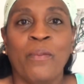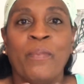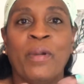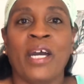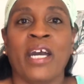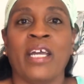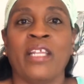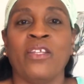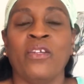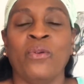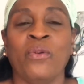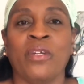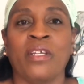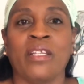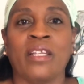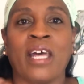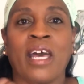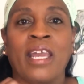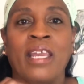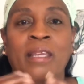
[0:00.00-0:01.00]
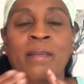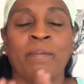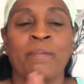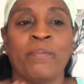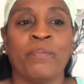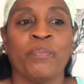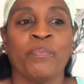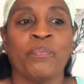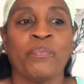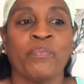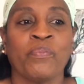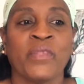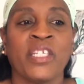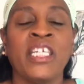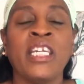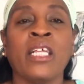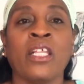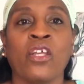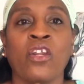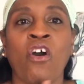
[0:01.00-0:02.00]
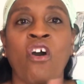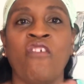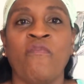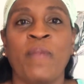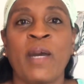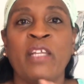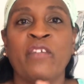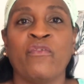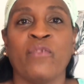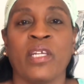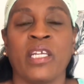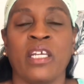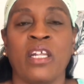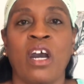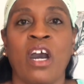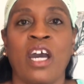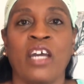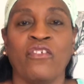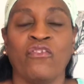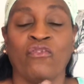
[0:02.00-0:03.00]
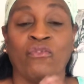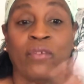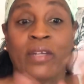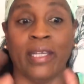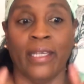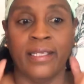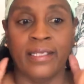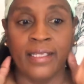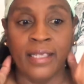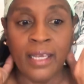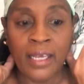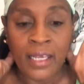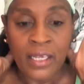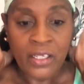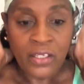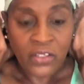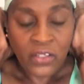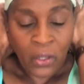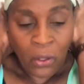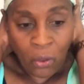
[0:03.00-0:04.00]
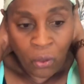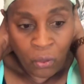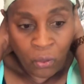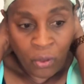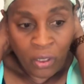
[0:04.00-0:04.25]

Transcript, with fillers: but you can like kill it off by drinking hot drinks. So